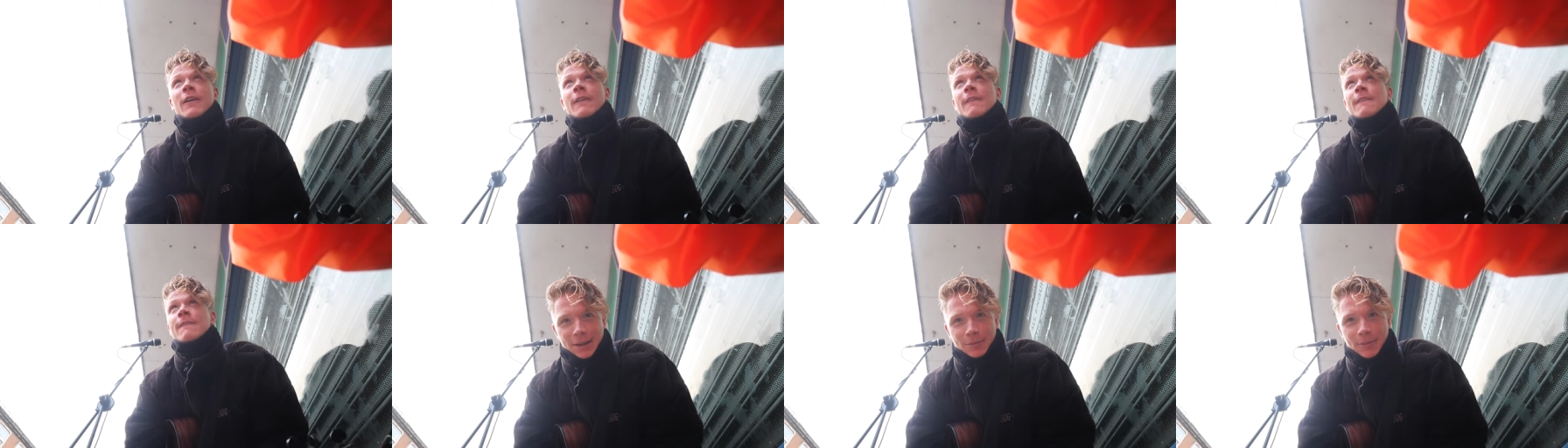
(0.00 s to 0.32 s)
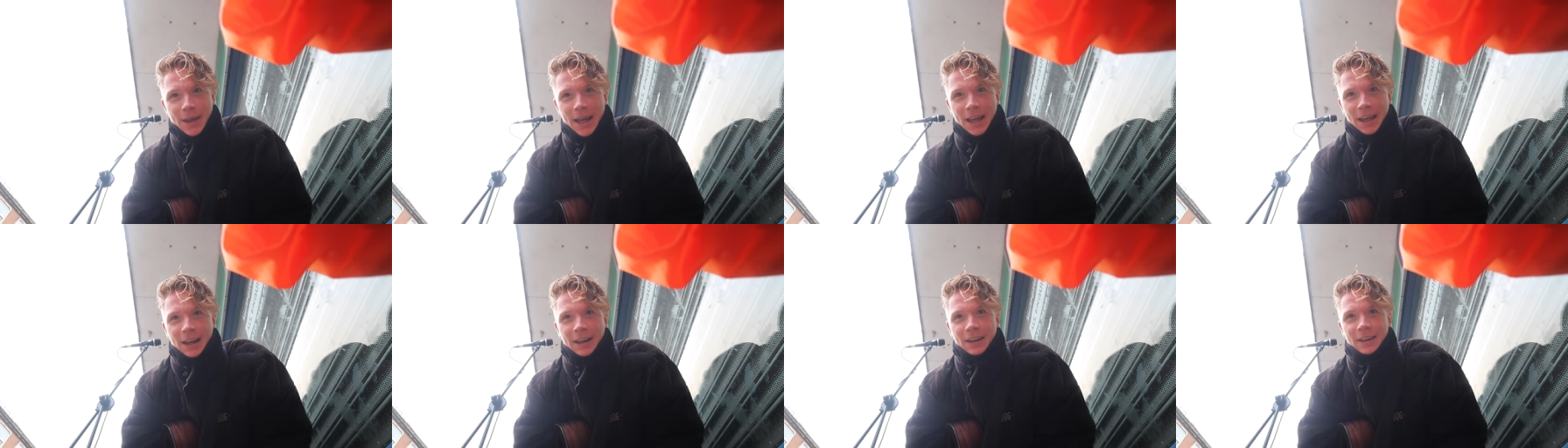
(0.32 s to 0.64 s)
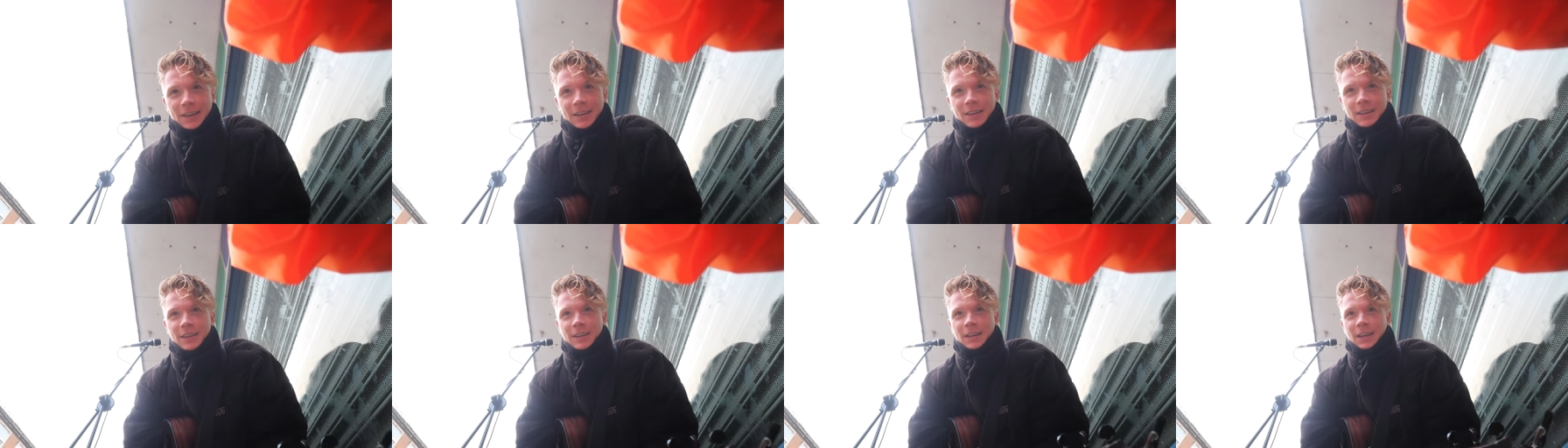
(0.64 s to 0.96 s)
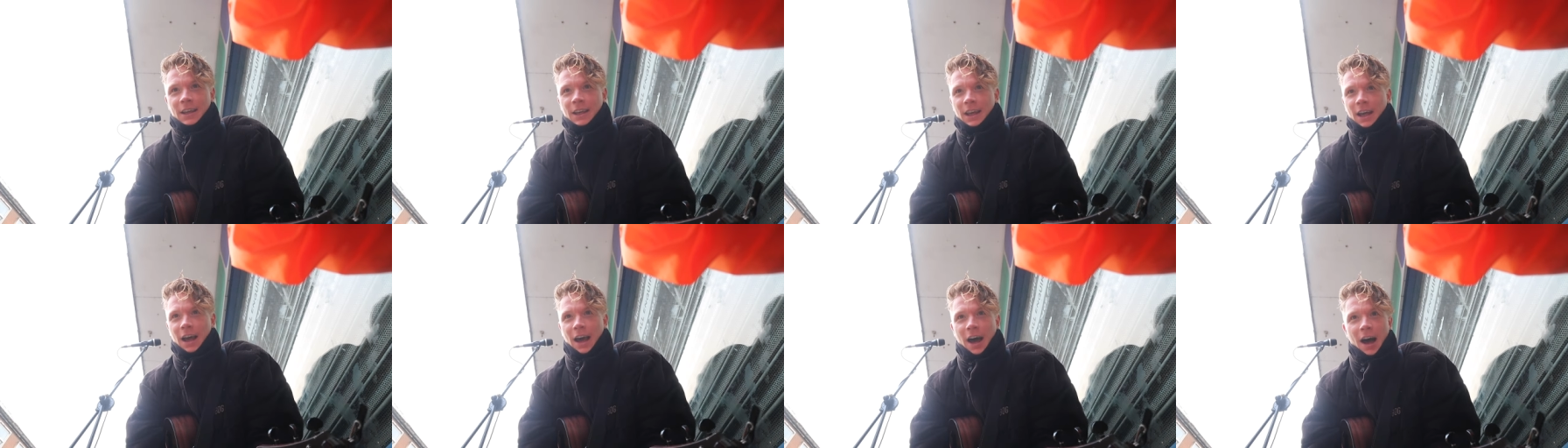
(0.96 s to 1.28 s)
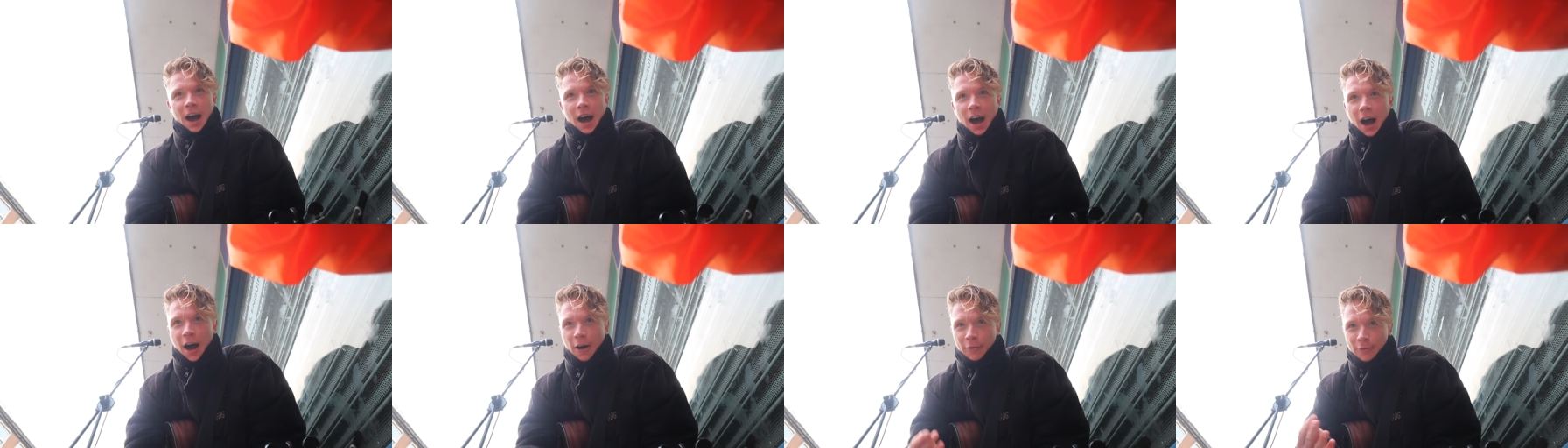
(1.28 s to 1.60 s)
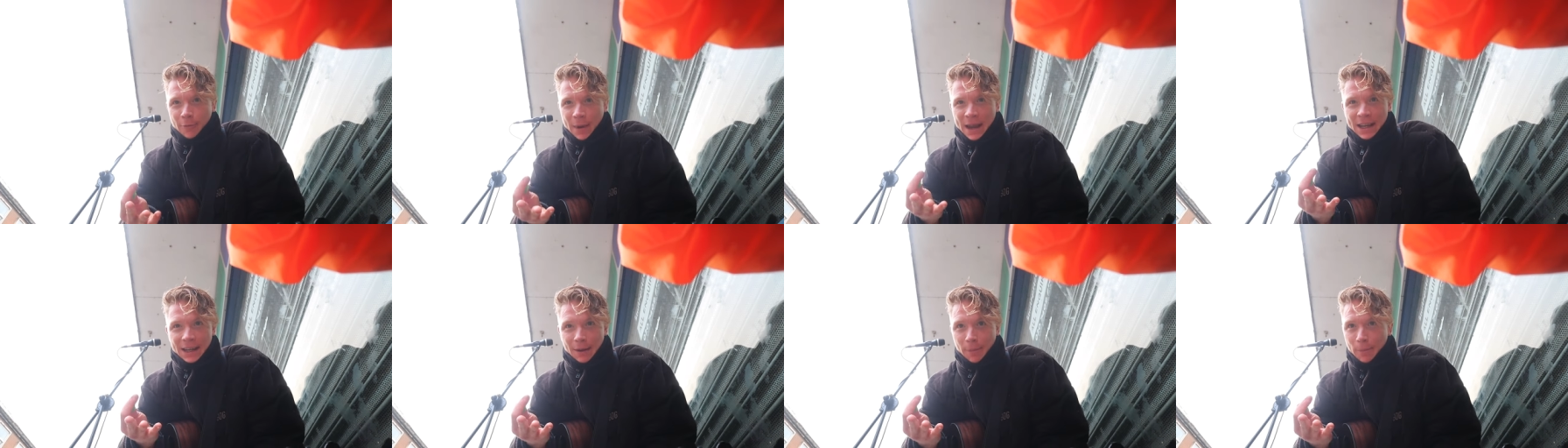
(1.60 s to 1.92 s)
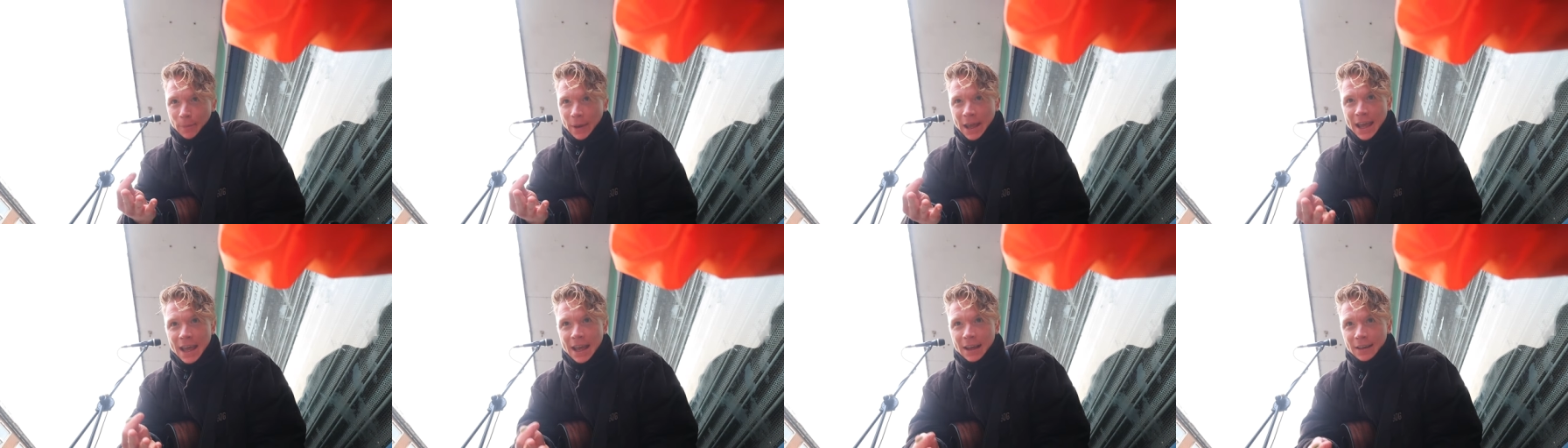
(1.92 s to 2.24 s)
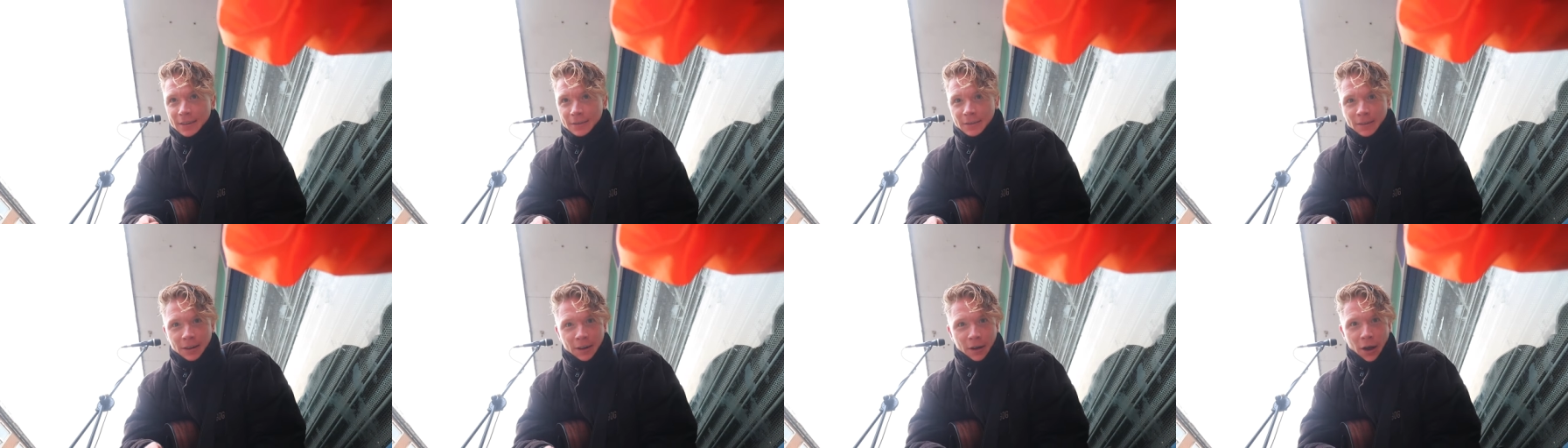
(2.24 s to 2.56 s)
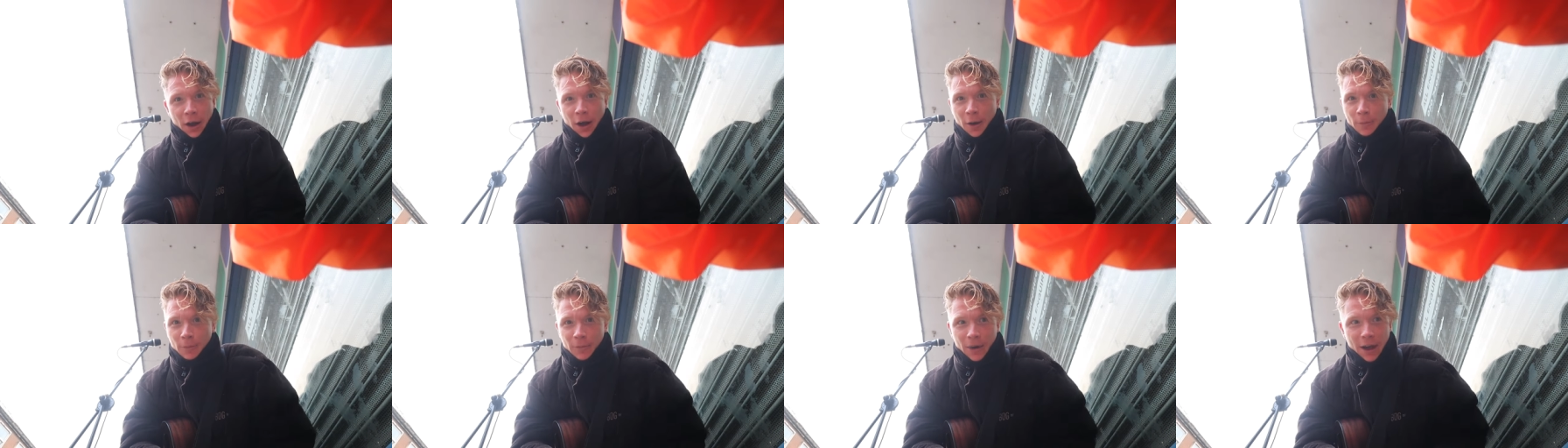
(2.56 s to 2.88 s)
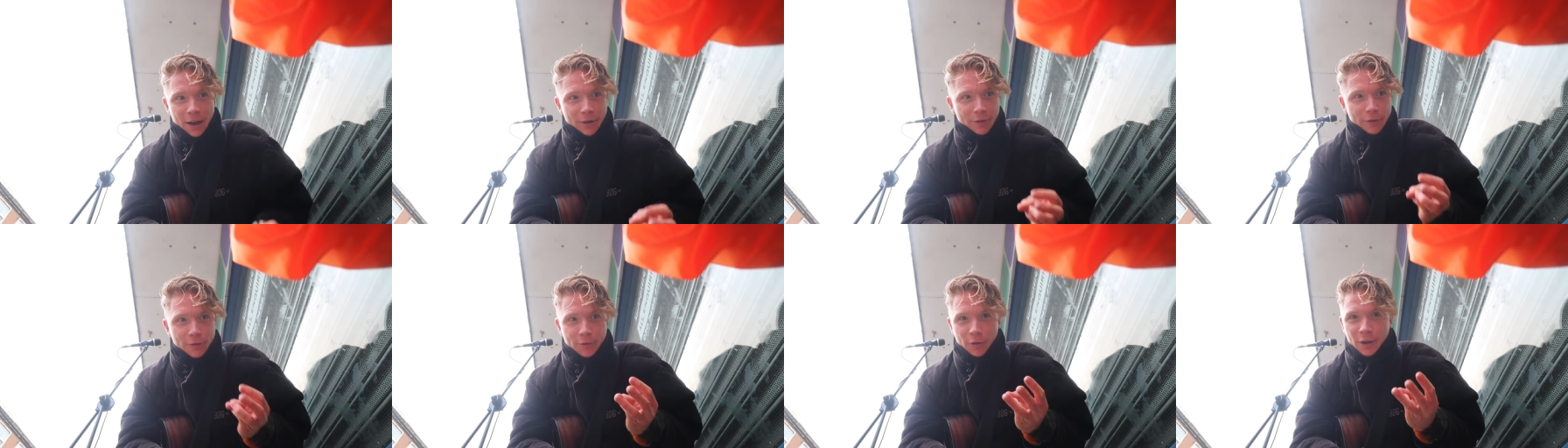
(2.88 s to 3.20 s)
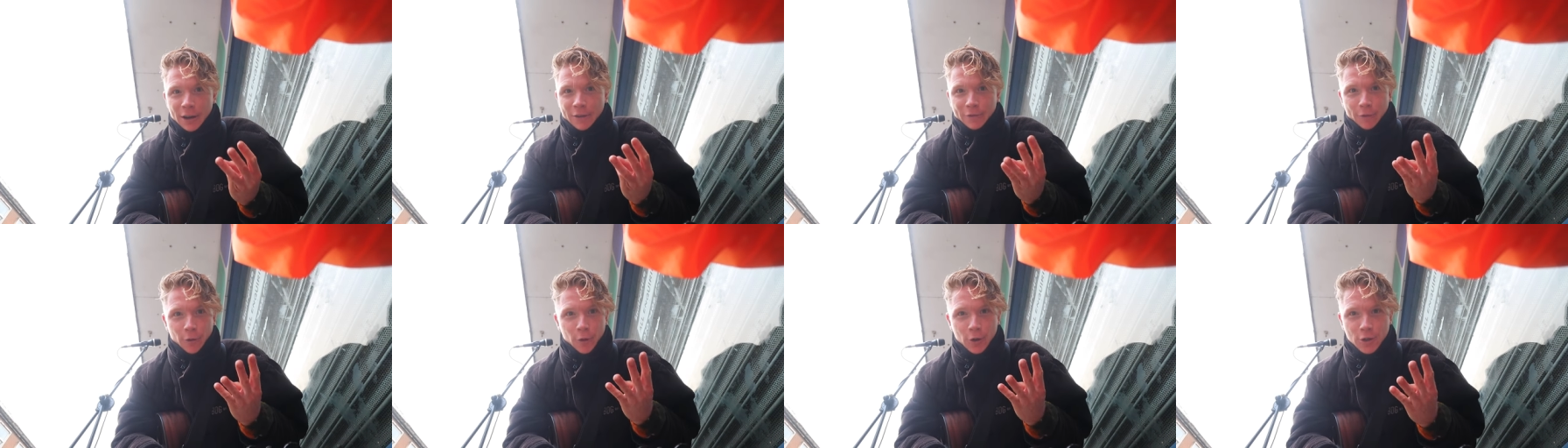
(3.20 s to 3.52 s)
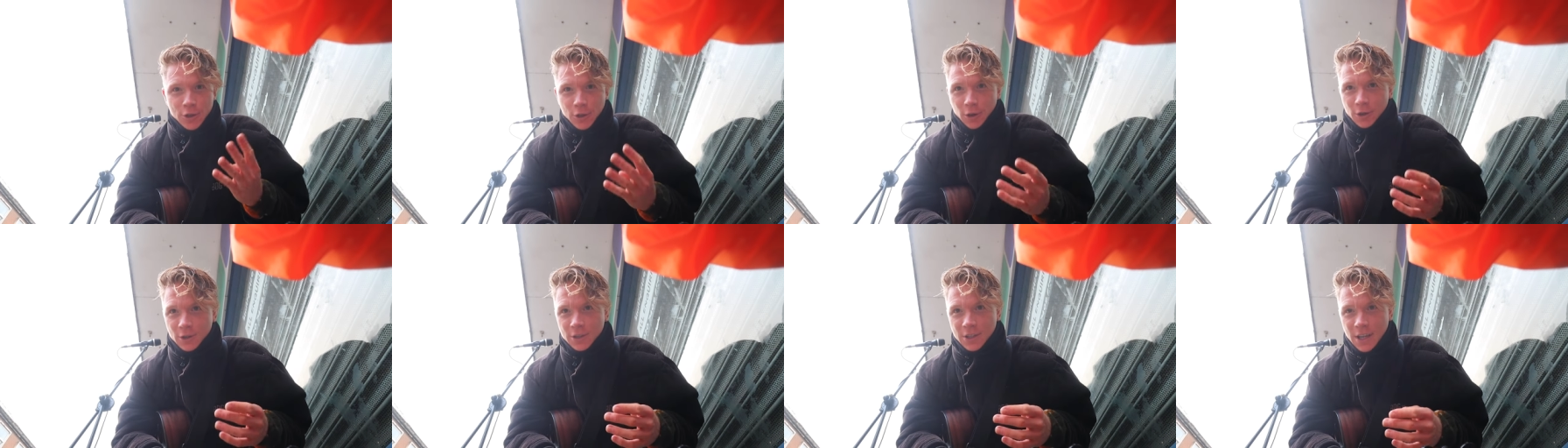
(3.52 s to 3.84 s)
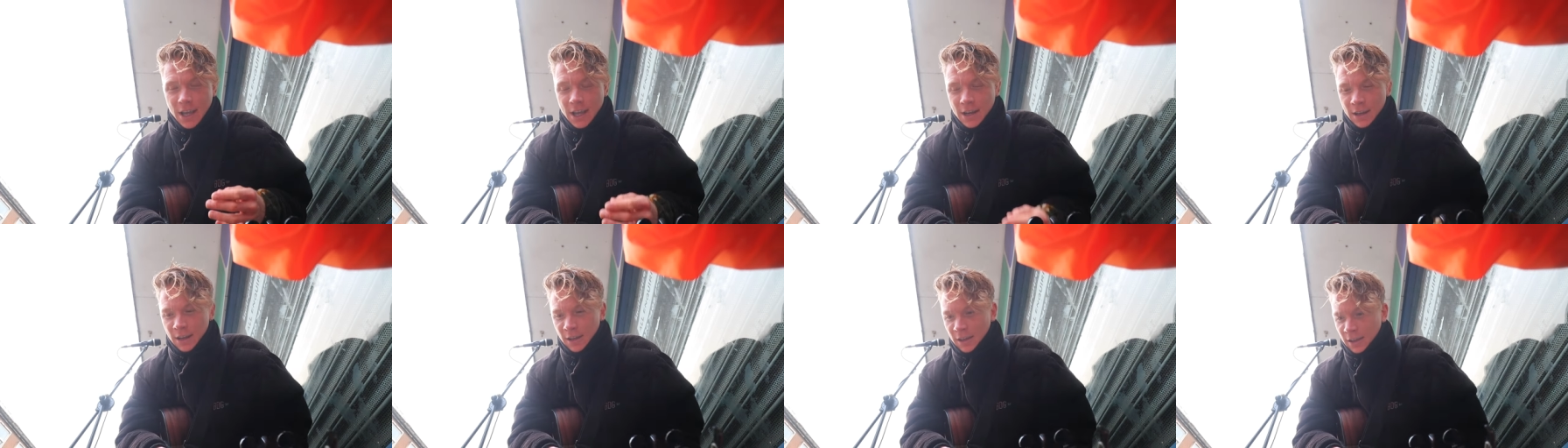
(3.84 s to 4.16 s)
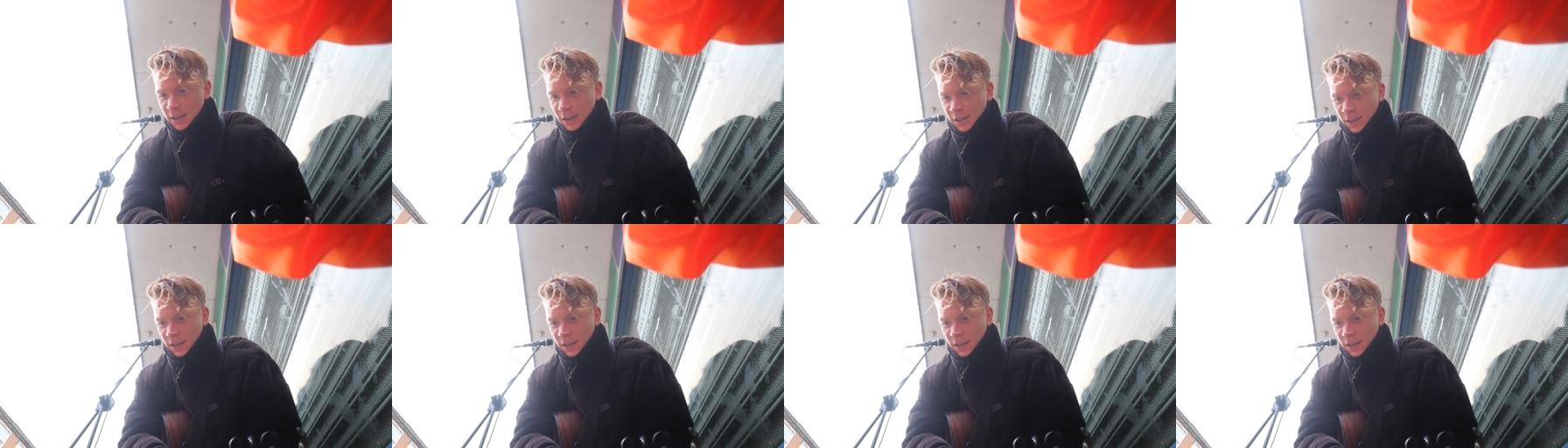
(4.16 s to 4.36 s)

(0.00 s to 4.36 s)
Dang man, I I've made a bit, I'm like three, four songs in,